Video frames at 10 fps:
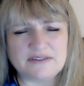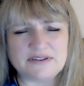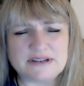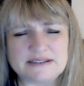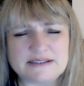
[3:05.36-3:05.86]

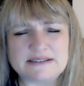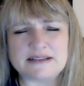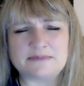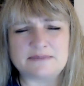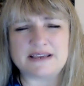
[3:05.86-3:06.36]
isn't
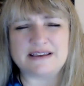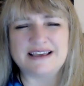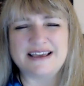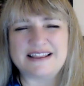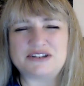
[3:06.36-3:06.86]
something
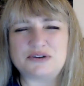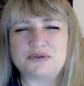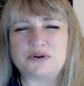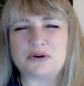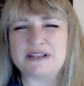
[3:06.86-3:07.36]
that you would
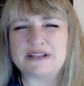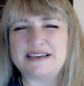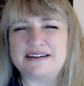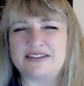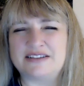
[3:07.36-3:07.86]
normally
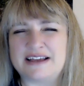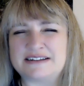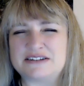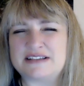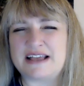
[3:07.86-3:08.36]
giggle
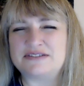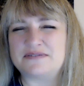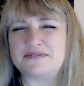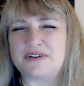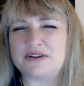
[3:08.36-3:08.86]
at. Just have
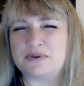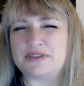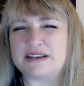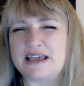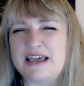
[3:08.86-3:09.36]
some fun with
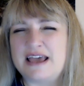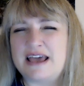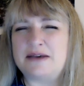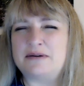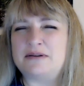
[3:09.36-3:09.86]
it
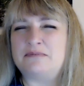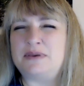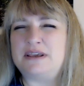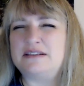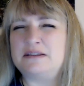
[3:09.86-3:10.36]
and
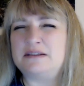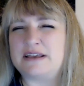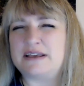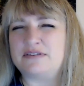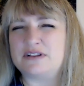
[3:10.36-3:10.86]
be in the
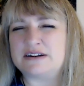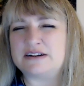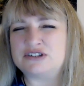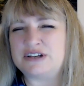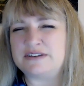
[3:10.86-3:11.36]
playful
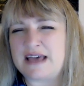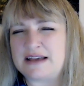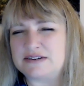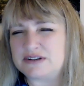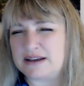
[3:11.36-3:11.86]
energy of
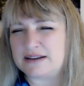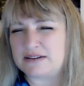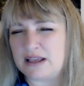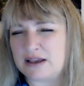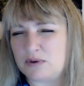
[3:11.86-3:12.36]
that
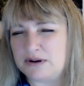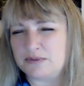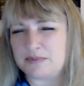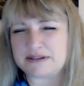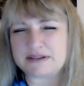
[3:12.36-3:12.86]
childlike
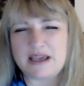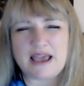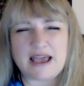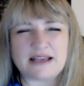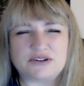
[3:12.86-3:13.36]
wonderment.
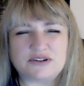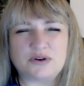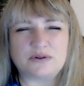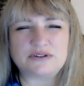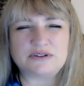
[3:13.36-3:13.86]
As you
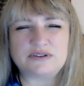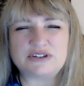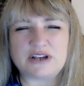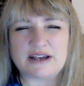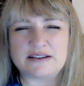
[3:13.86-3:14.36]
go into the
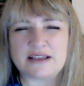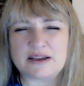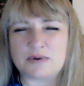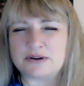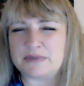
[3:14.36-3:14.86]
childlike
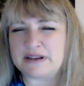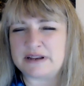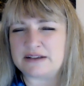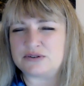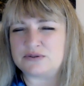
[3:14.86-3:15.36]
wonderment,
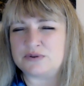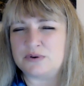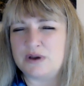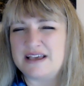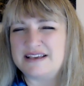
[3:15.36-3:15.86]
as you
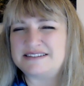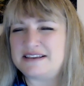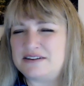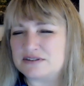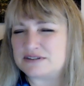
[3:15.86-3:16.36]

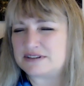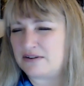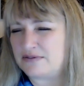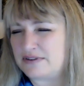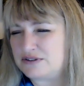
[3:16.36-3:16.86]
see
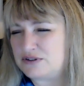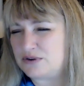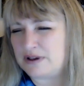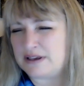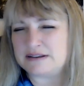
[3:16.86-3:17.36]
yourself
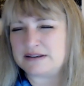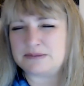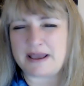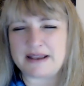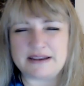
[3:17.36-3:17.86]
enjoying,
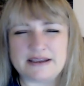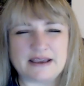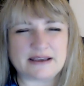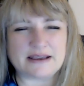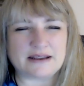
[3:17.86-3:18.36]

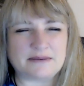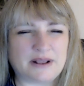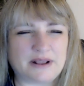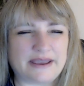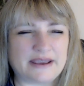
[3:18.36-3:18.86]
expanding, and
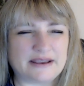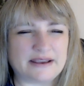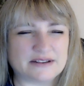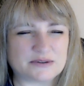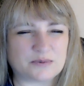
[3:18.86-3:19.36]
playing
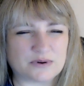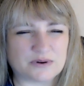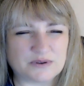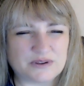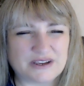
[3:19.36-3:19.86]
in this
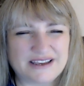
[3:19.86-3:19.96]
world,